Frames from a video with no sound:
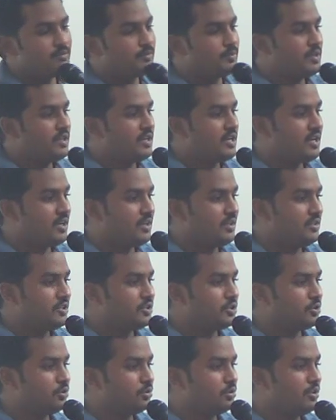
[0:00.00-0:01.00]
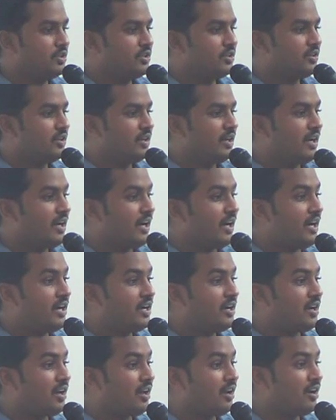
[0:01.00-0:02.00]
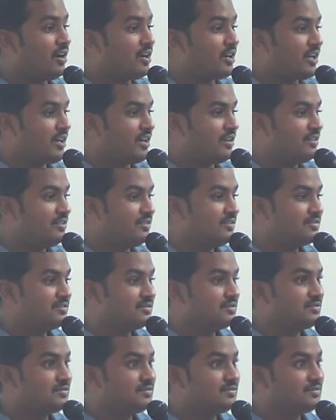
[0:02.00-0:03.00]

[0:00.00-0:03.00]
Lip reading: Company had issued and allotted